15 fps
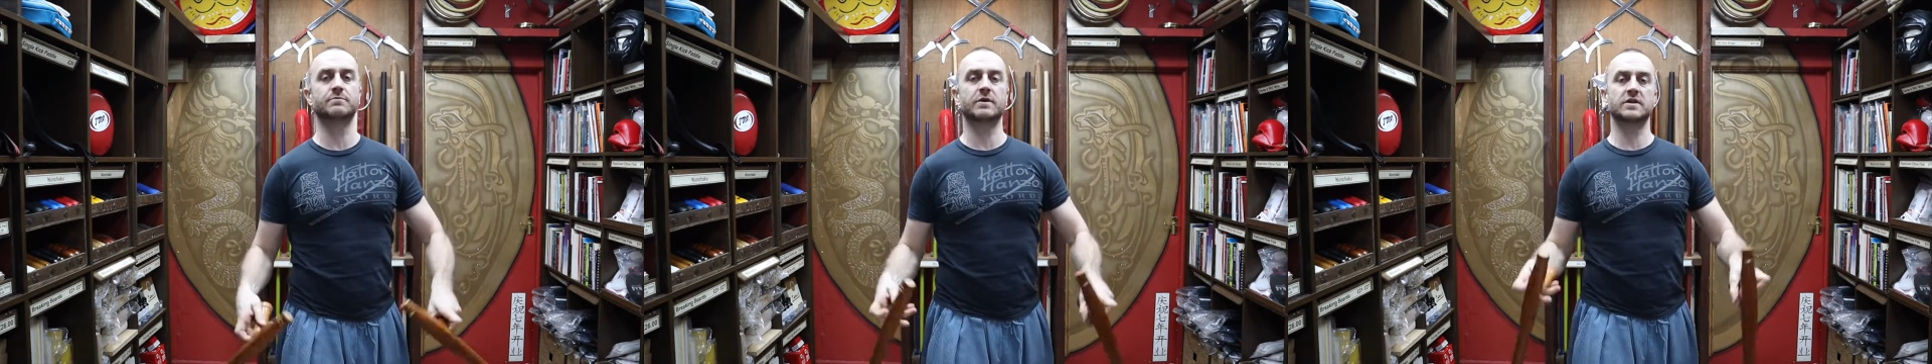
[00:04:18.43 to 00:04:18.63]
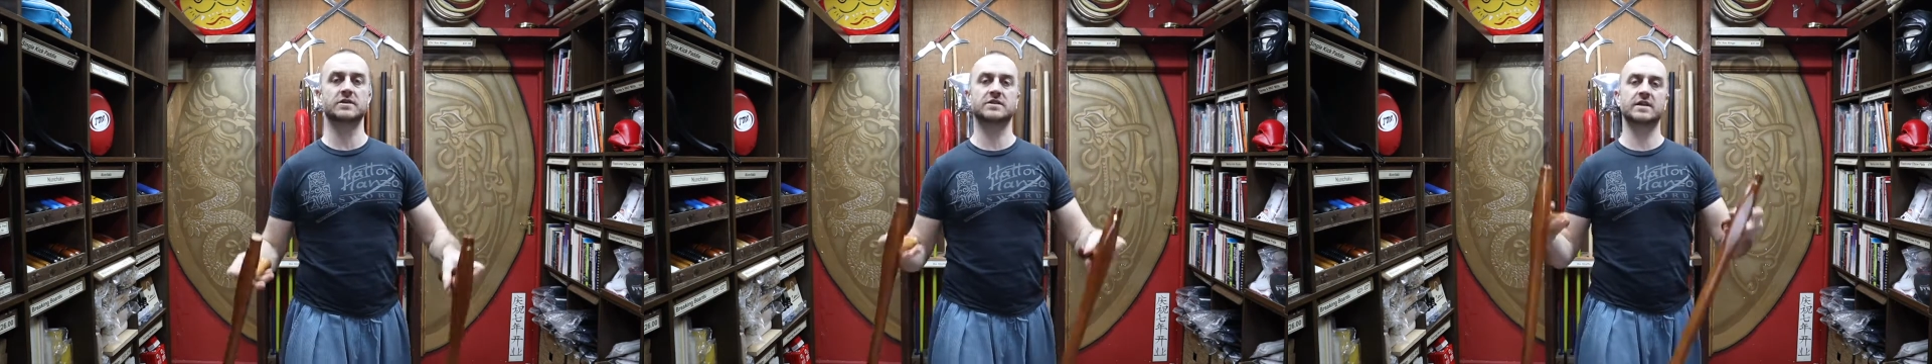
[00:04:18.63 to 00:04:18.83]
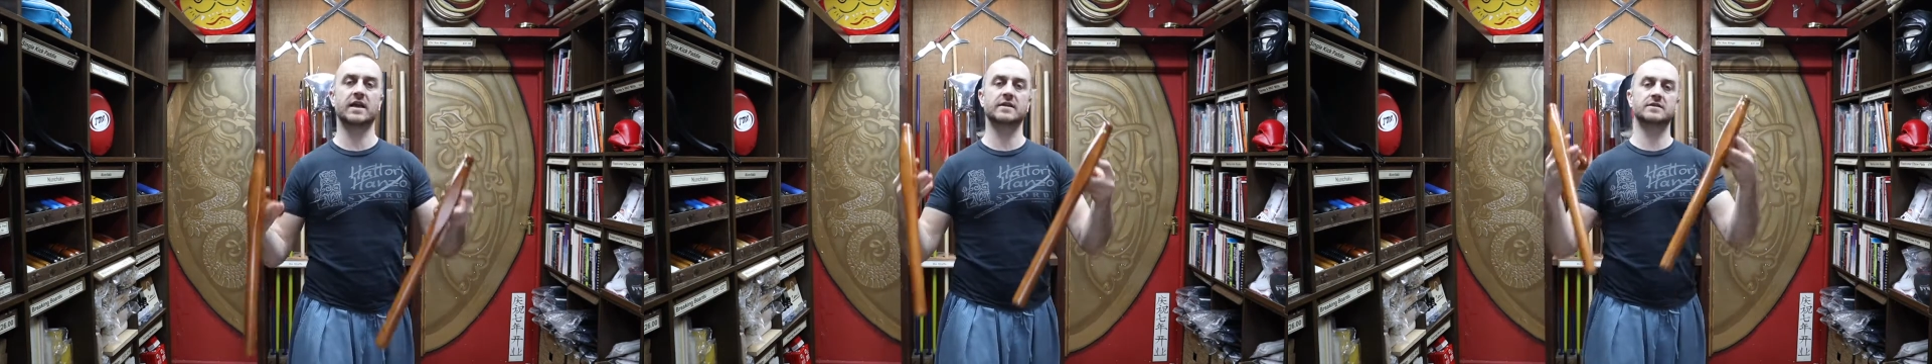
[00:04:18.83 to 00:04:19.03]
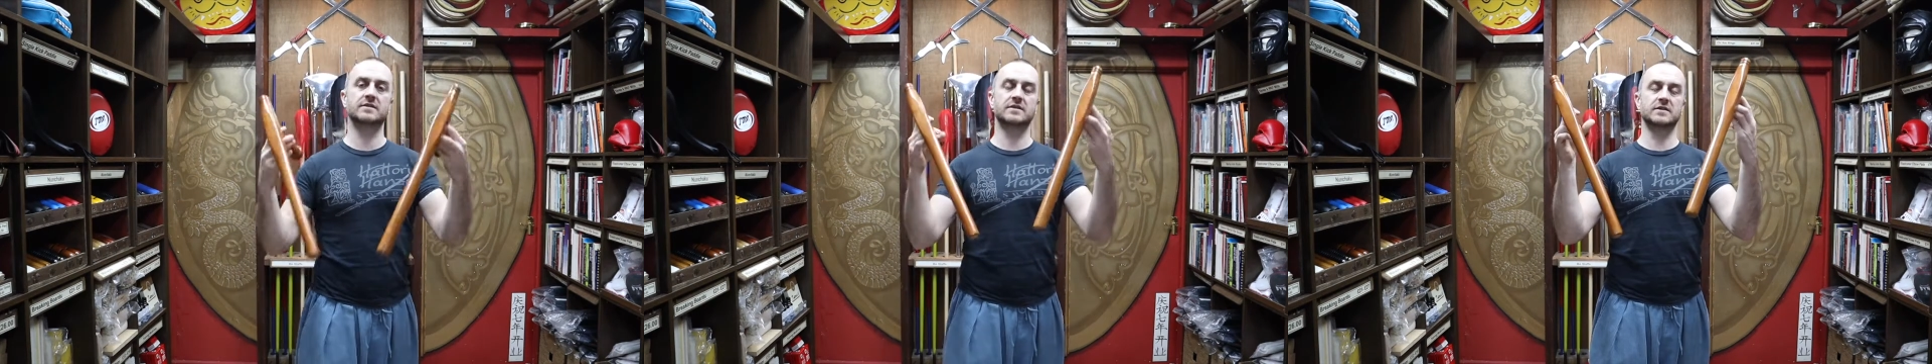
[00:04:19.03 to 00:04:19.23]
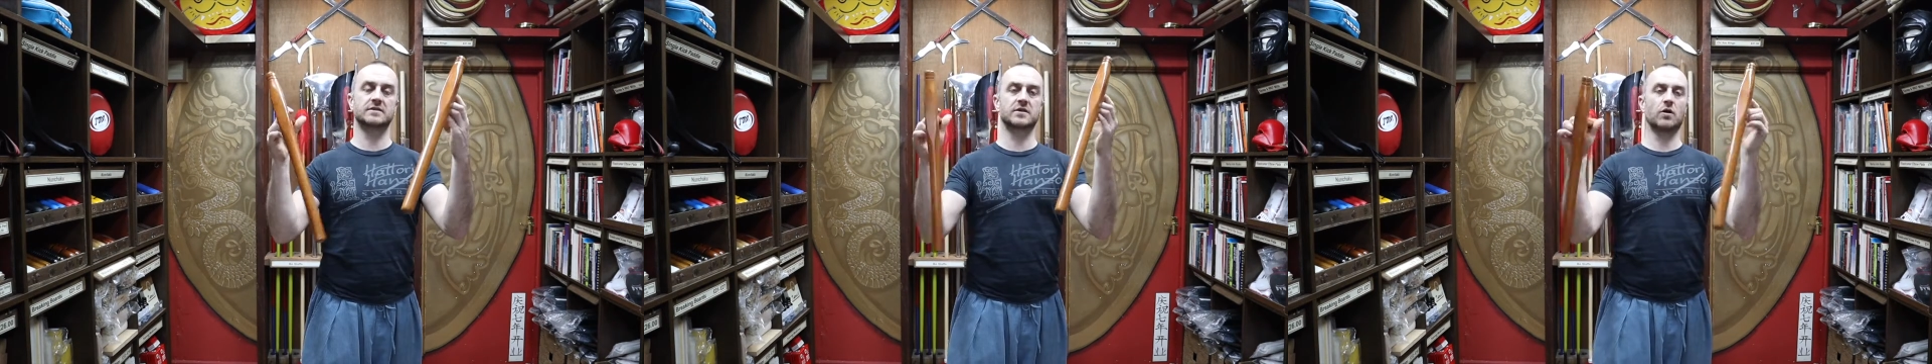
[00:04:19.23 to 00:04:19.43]
much
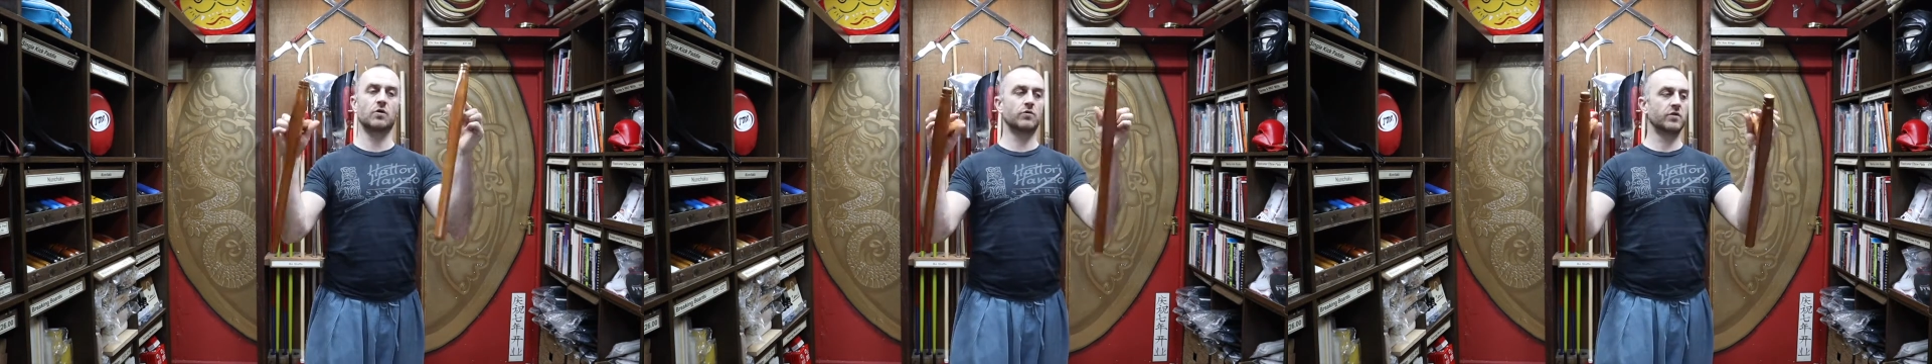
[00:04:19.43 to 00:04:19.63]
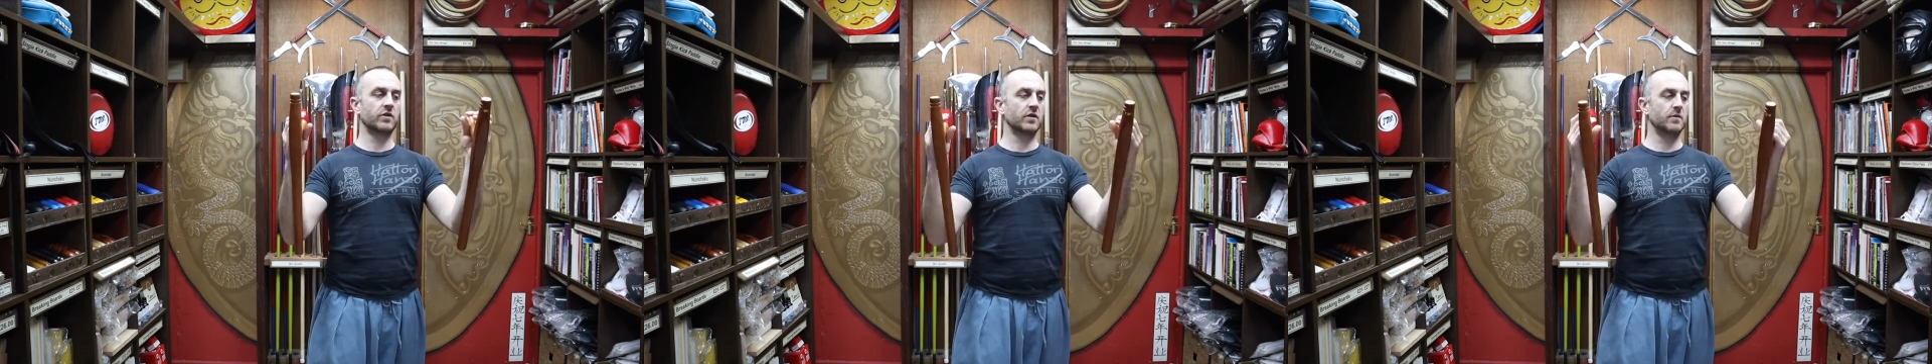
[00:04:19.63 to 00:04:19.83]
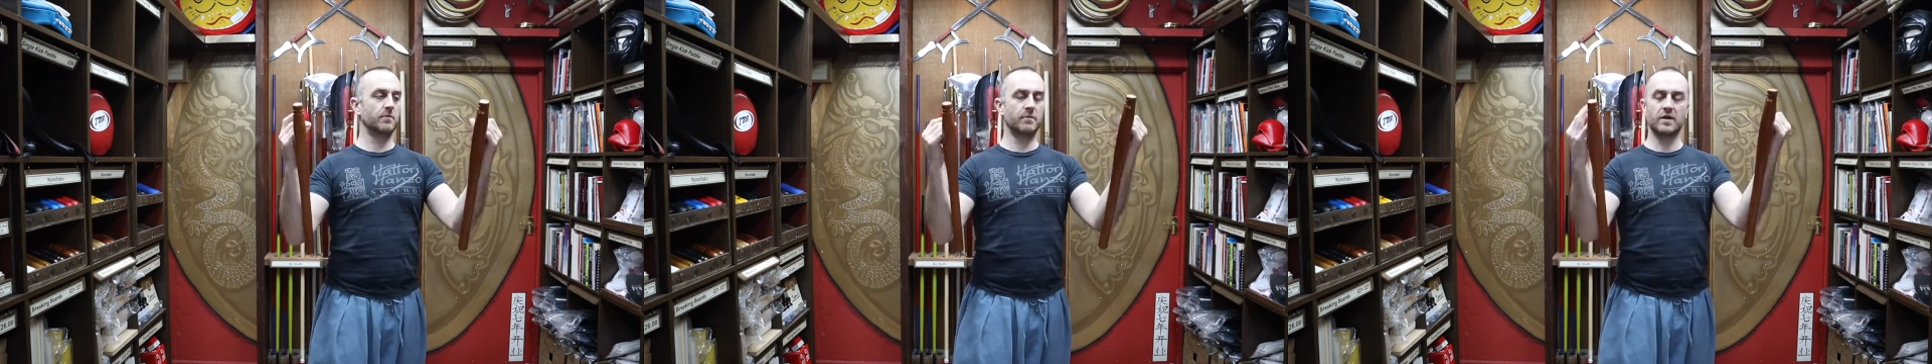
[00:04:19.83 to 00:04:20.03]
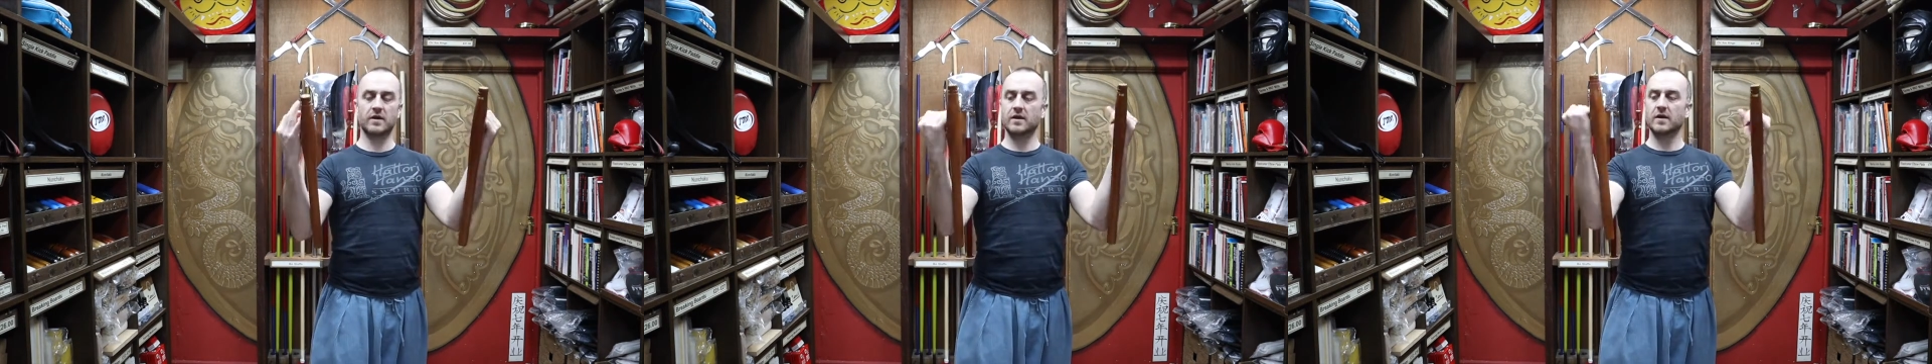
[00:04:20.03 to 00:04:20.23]
sense as holding them